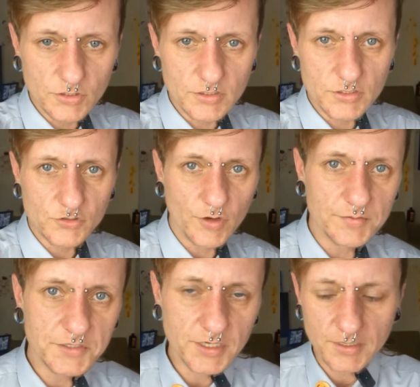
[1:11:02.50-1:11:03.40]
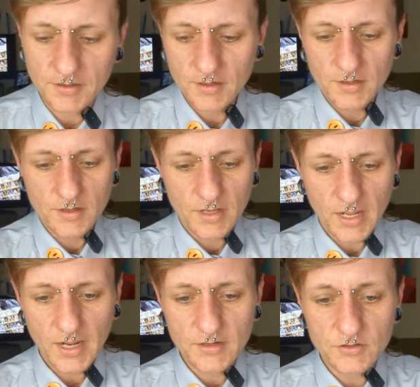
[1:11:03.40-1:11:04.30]
the description
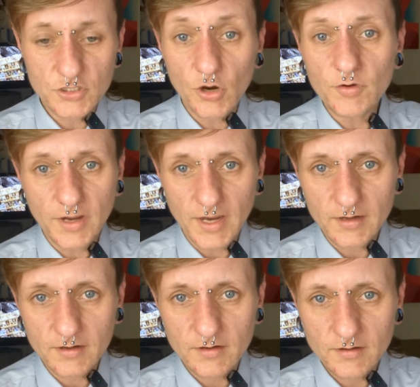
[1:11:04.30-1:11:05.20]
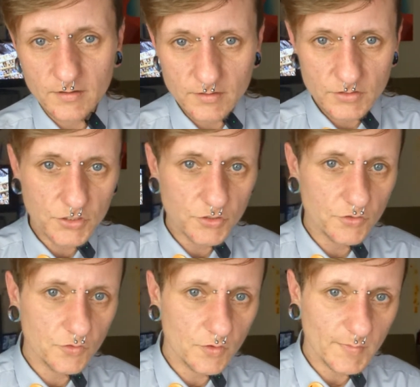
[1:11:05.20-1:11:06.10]
and donate
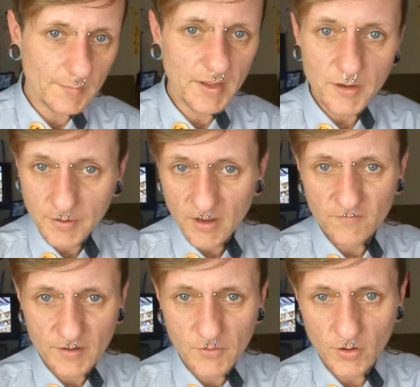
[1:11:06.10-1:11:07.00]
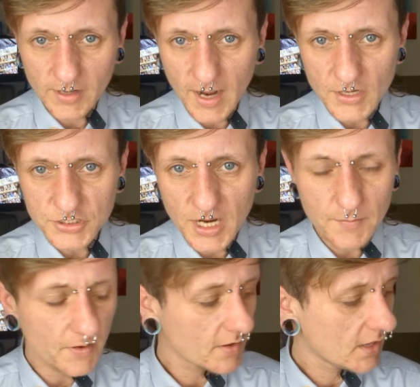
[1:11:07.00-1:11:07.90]
to my PayPal, Venmo, or Cash App.
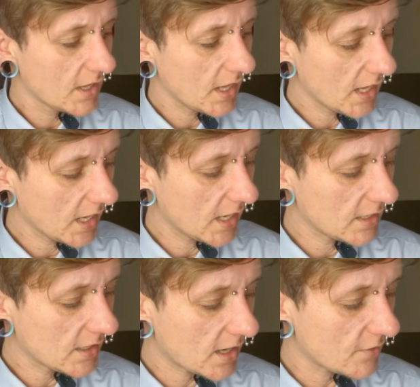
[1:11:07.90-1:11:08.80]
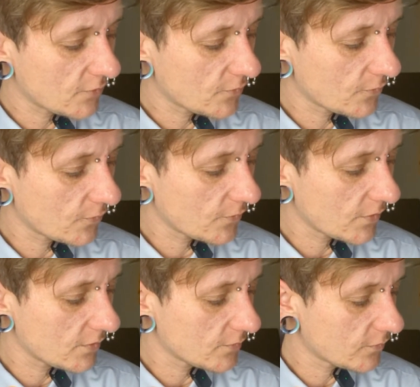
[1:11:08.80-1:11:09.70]
And
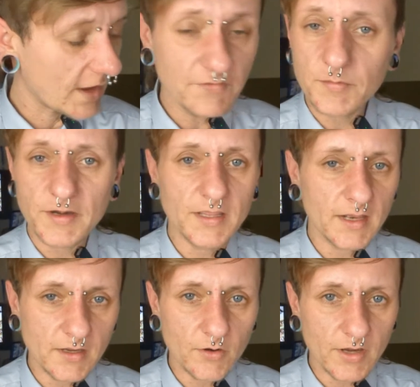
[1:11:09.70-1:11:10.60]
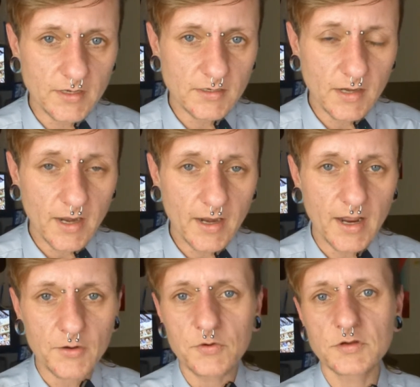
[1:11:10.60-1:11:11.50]
everybody that donated today,
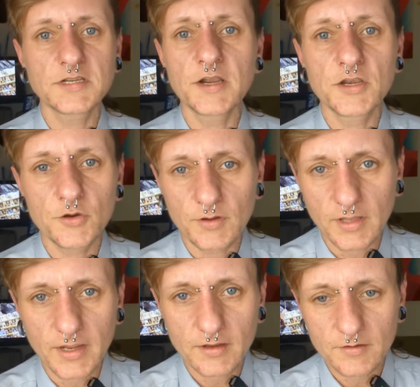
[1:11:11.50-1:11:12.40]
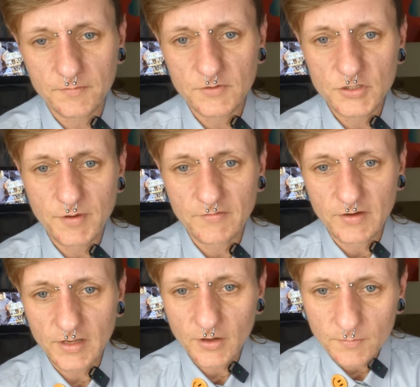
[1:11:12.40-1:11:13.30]
I will send you a link to my
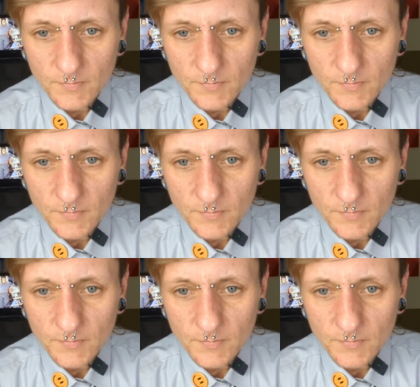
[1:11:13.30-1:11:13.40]
video.